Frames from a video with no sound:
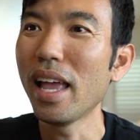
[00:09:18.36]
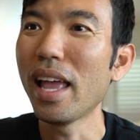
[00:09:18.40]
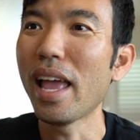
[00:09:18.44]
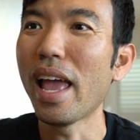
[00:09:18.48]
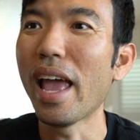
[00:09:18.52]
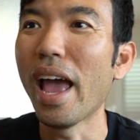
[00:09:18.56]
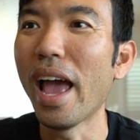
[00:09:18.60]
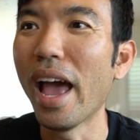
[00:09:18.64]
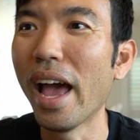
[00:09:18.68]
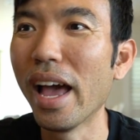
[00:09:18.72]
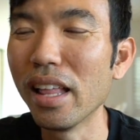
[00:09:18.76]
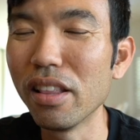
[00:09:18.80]

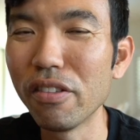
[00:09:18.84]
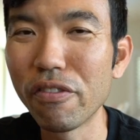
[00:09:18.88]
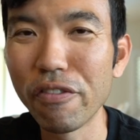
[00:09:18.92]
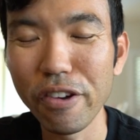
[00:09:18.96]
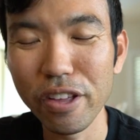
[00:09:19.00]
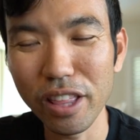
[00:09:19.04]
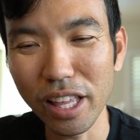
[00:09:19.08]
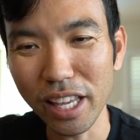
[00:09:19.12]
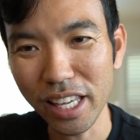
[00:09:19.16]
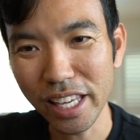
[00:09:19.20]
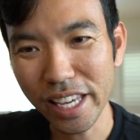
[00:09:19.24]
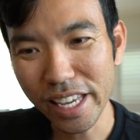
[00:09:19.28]
And
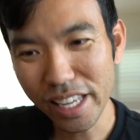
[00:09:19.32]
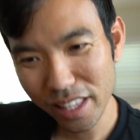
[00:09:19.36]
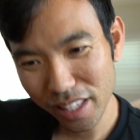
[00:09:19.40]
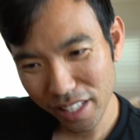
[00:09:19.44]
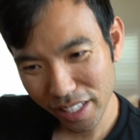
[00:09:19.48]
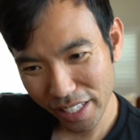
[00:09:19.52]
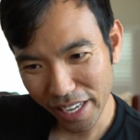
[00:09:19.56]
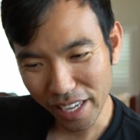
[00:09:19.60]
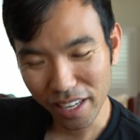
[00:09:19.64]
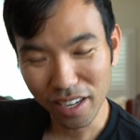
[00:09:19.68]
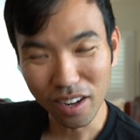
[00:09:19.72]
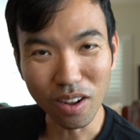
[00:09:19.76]
for the heat to
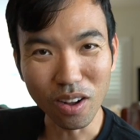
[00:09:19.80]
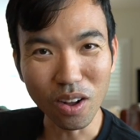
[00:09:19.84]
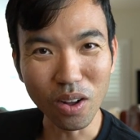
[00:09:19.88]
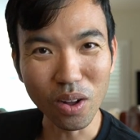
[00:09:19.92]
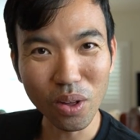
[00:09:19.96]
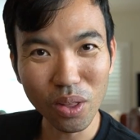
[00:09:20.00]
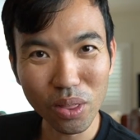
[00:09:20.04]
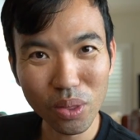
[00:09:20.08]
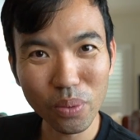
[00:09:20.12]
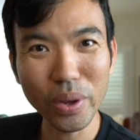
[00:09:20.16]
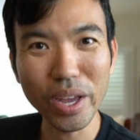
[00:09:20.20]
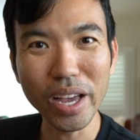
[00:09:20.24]
get
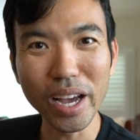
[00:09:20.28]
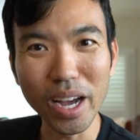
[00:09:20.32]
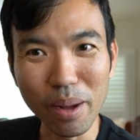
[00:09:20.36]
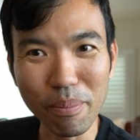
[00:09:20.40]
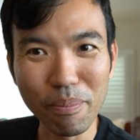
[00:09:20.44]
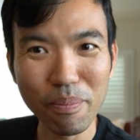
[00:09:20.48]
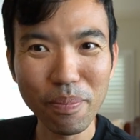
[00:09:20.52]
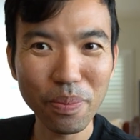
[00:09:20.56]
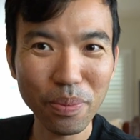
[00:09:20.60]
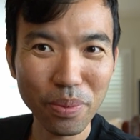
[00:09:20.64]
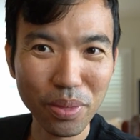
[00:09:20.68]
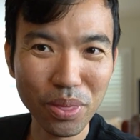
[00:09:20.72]
all the way
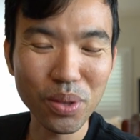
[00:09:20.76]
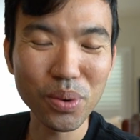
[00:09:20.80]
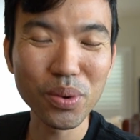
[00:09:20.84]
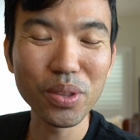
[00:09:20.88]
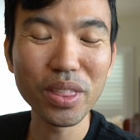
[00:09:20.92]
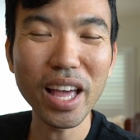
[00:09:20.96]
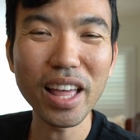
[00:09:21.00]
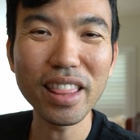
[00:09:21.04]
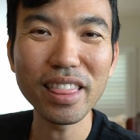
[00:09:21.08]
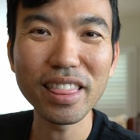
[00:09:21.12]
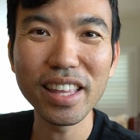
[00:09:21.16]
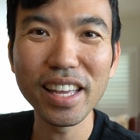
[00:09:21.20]
up through
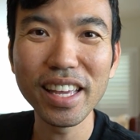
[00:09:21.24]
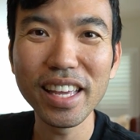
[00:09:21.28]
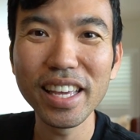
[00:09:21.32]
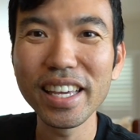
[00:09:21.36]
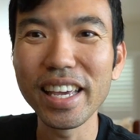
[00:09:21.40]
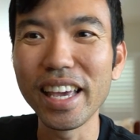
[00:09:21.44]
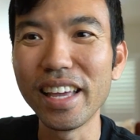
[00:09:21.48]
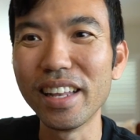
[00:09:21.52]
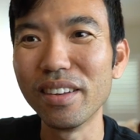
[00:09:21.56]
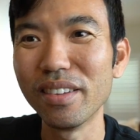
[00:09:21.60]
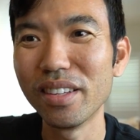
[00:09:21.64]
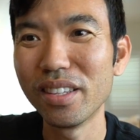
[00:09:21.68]
that
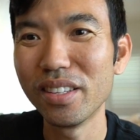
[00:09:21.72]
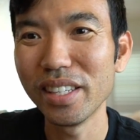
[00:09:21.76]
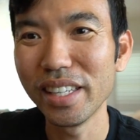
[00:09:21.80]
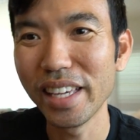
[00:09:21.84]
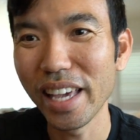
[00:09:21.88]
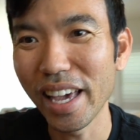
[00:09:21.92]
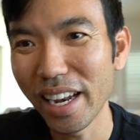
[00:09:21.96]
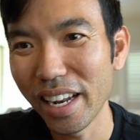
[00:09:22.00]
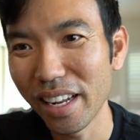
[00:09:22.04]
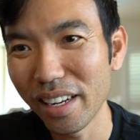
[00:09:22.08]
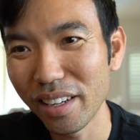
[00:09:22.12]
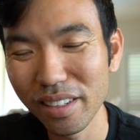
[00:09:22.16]
thing and to
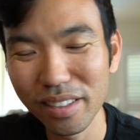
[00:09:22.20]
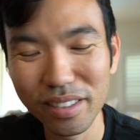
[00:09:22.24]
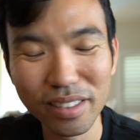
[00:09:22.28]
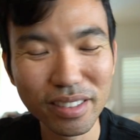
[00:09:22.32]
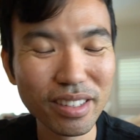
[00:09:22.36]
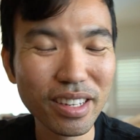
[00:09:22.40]
get it,